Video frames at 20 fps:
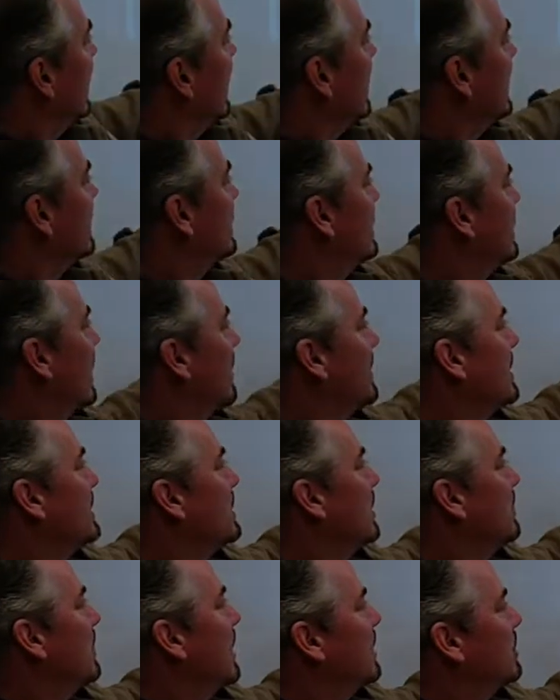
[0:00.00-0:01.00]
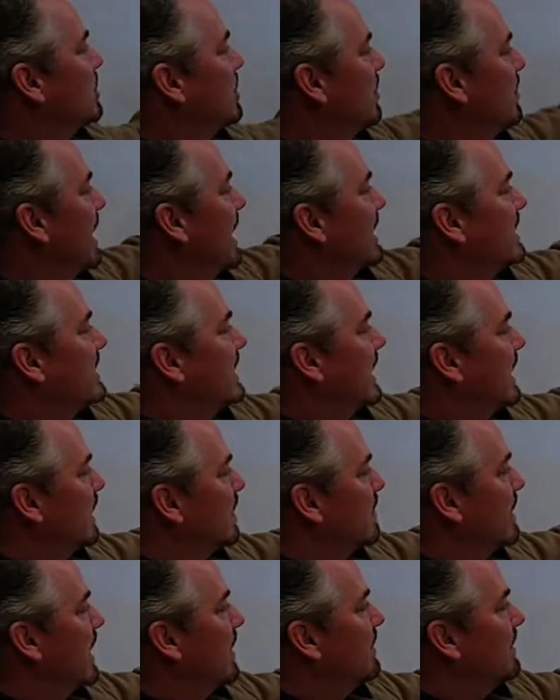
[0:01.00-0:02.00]
He summons the monster mechs and they
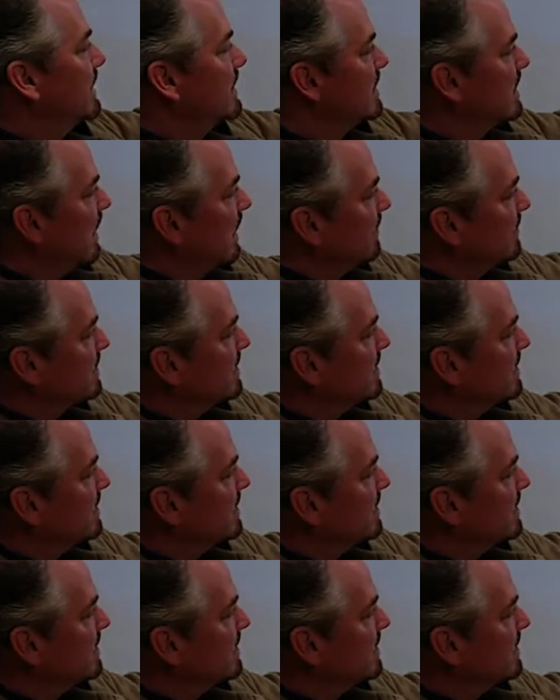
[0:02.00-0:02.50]
come out and they sell him